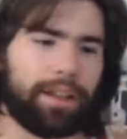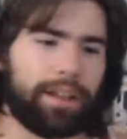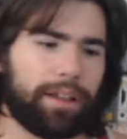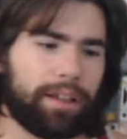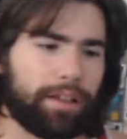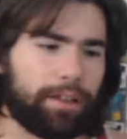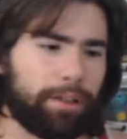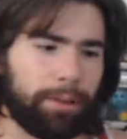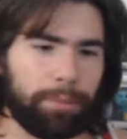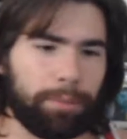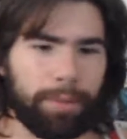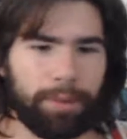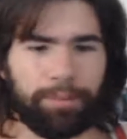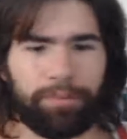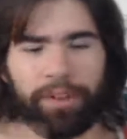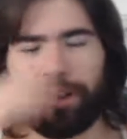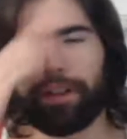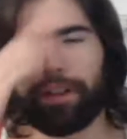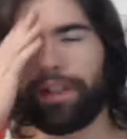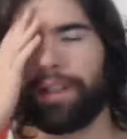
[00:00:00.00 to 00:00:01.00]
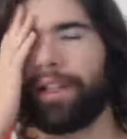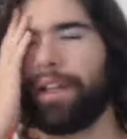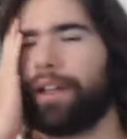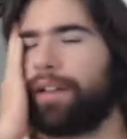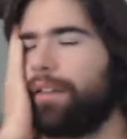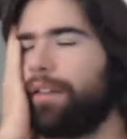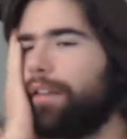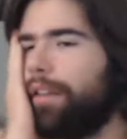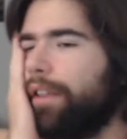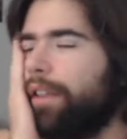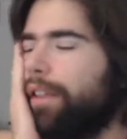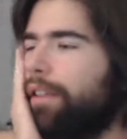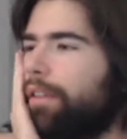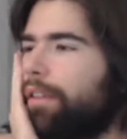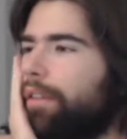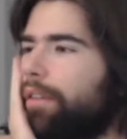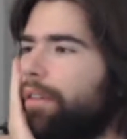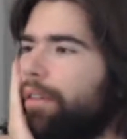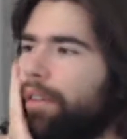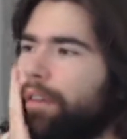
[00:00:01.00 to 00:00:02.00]
I'm finally kind of like
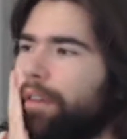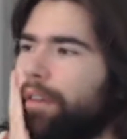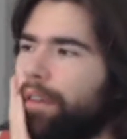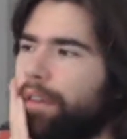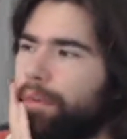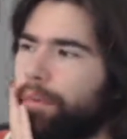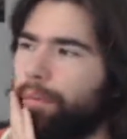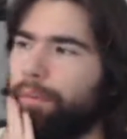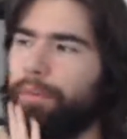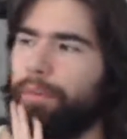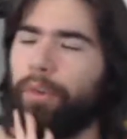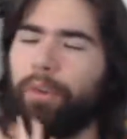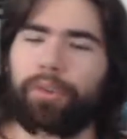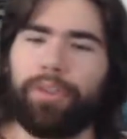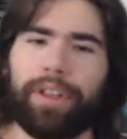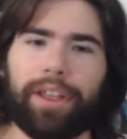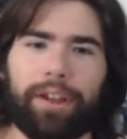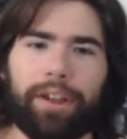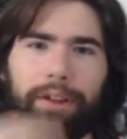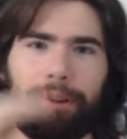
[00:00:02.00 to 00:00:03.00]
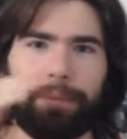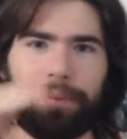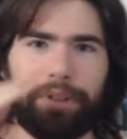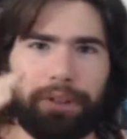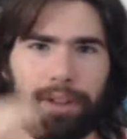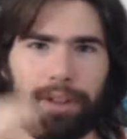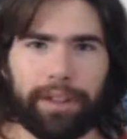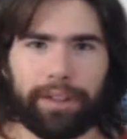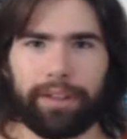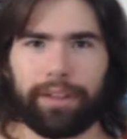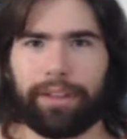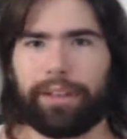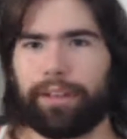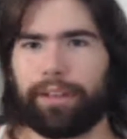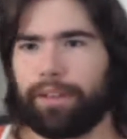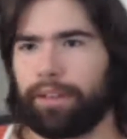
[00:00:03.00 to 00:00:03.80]
moving up slightly.